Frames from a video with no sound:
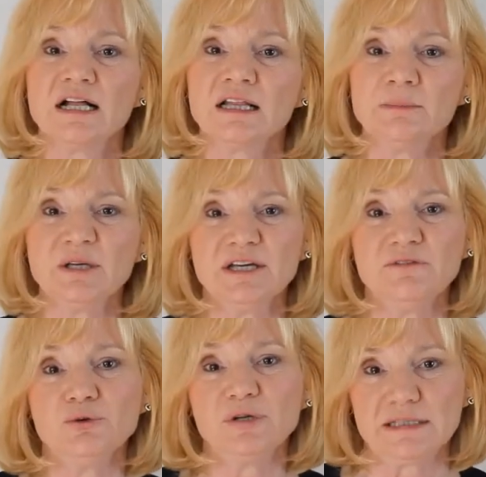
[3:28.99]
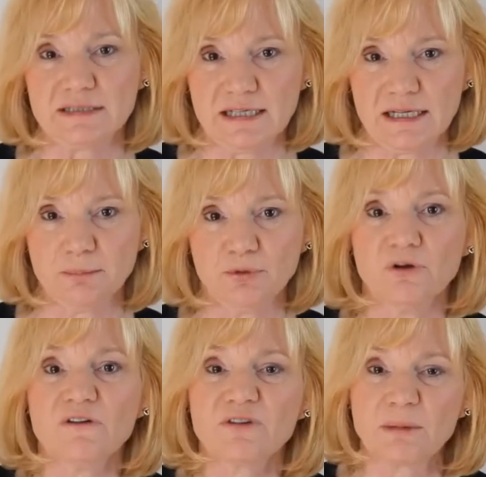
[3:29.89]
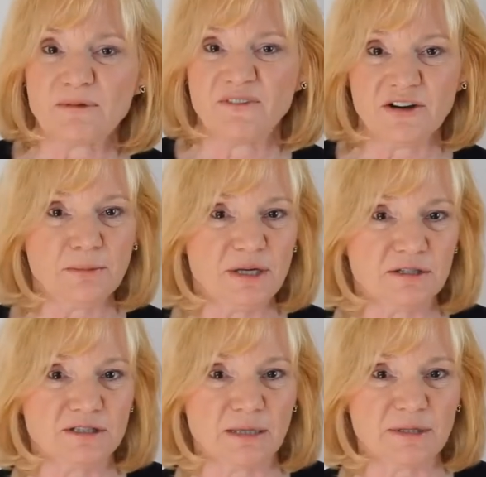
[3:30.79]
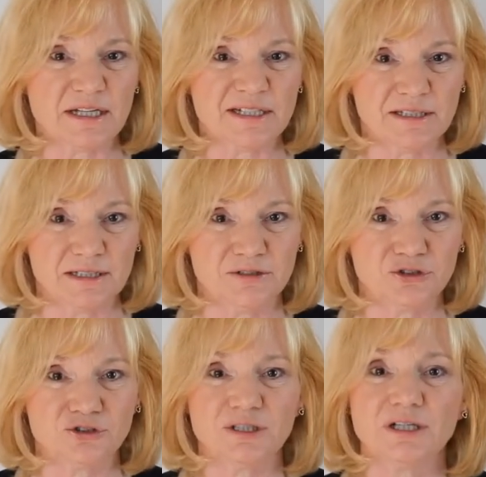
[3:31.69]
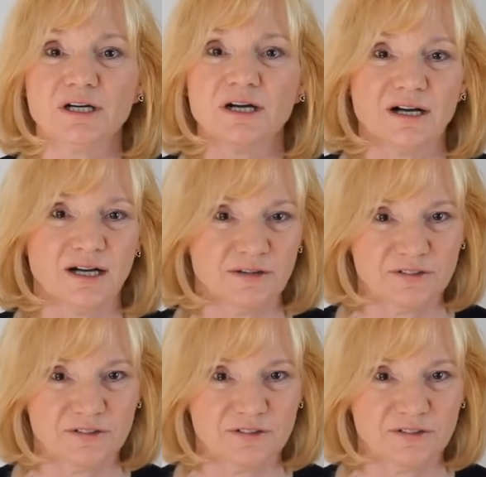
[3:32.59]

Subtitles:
let me give you an example from my very male-dominated industry of